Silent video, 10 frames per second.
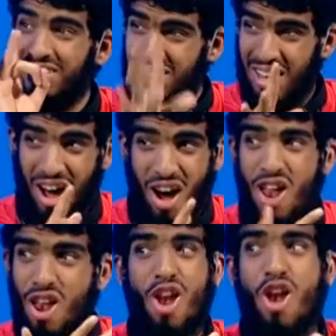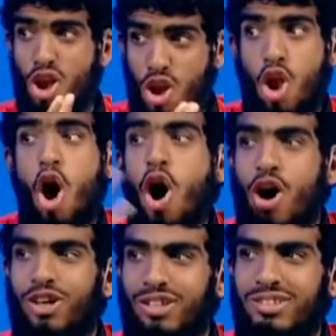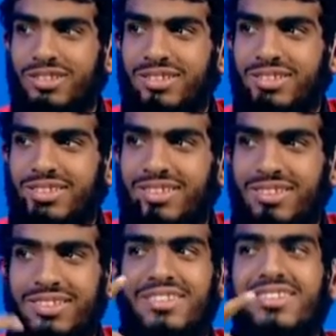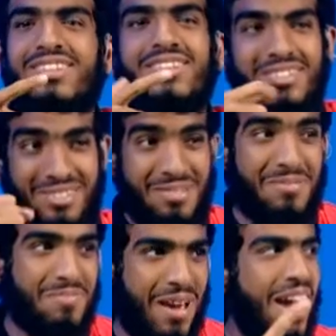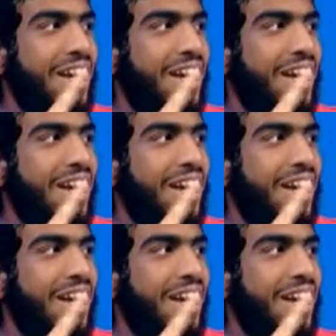I learned a lot about Islam.